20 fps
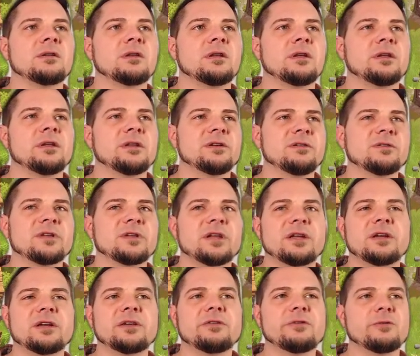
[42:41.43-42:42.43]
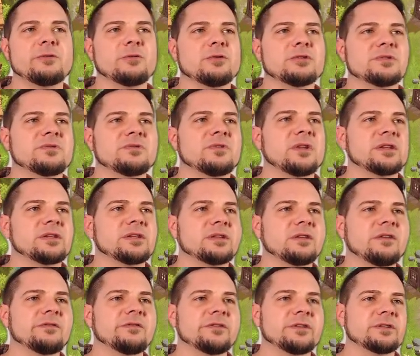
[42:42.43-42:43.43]
you don't get any rewards for like the
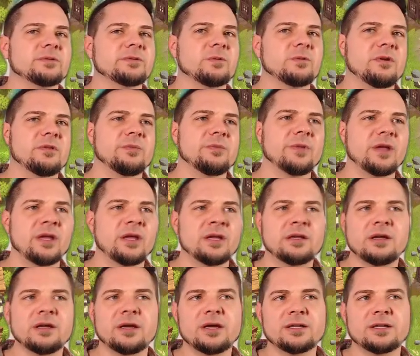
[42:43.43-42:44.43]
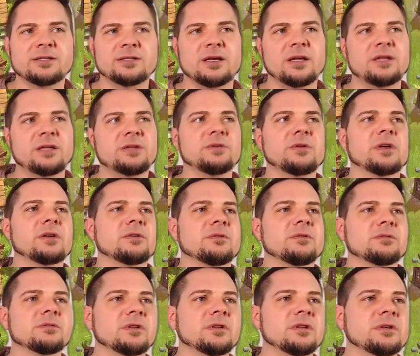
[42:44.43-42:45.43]
11th and 12th, but 8, 9, and 10 you get
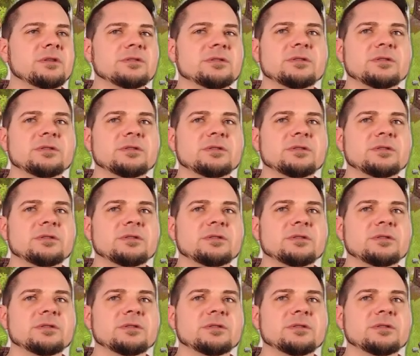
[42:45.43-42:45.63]
gold keys.